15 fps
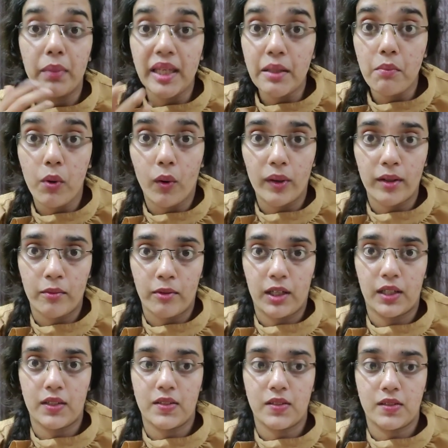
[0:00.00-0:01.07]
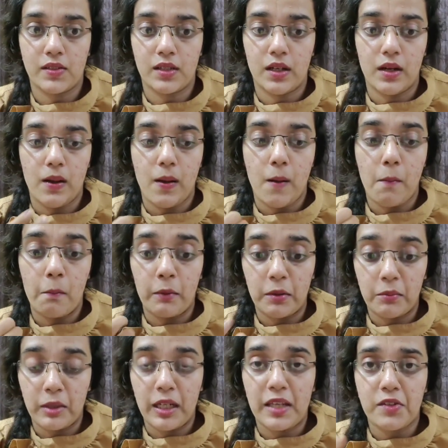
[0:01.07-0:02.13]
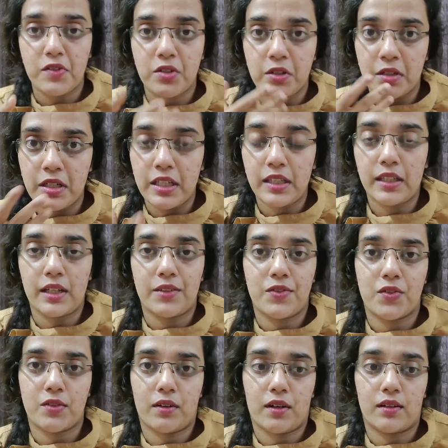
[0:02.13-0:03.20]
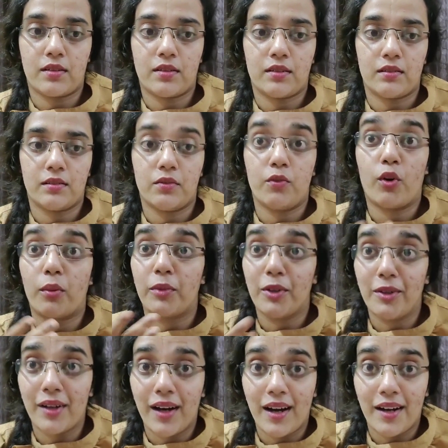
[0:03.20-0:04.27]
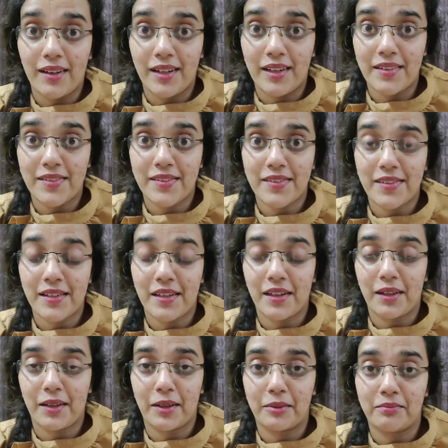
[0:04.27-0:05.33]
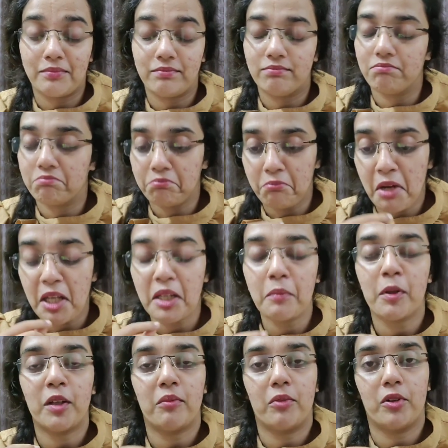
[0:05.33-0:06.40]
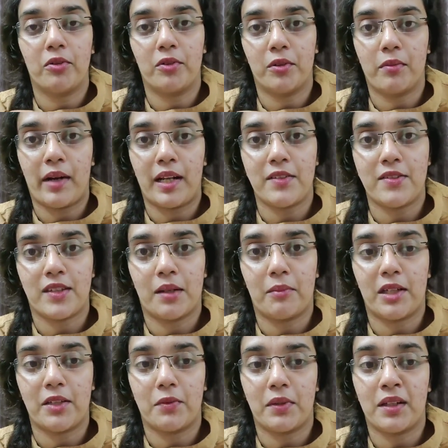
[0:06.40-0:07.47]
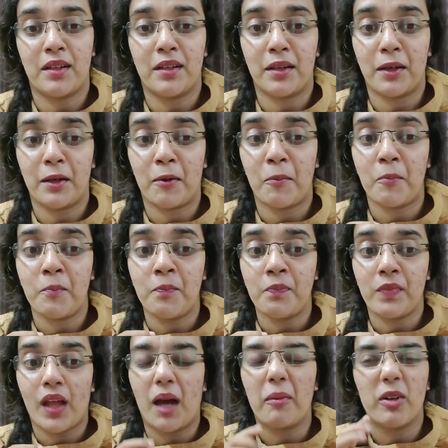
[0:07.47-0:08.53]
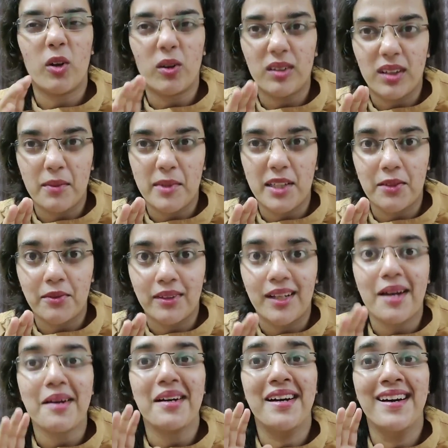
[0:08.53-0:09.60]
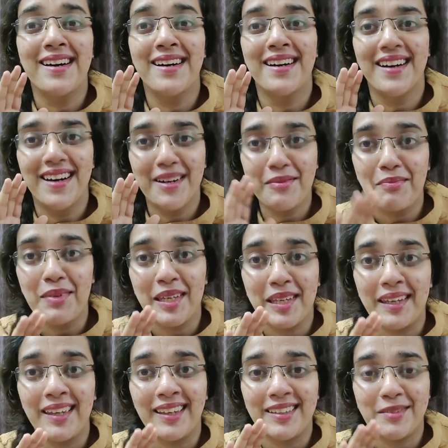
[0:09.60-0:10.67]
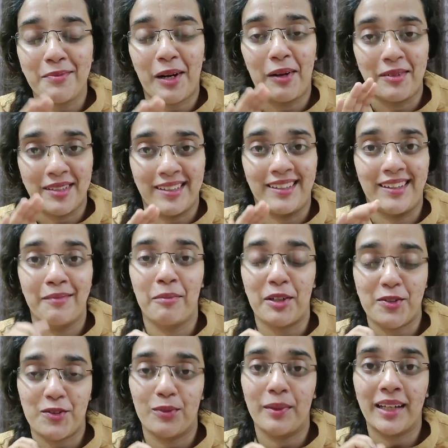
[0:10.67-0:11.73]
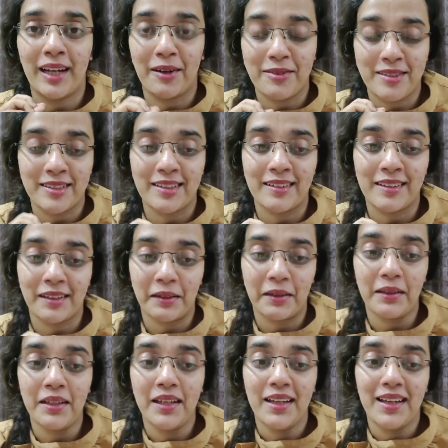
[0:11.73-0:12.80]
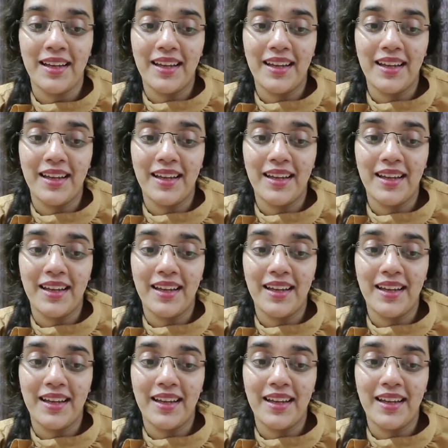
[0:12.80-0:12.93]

Be Body Wise, Minimalist, Deconstruct, Formula RX, many beautiful brands coming to India. I mean, not coming to India, being sprouted in, mushrooming out in India.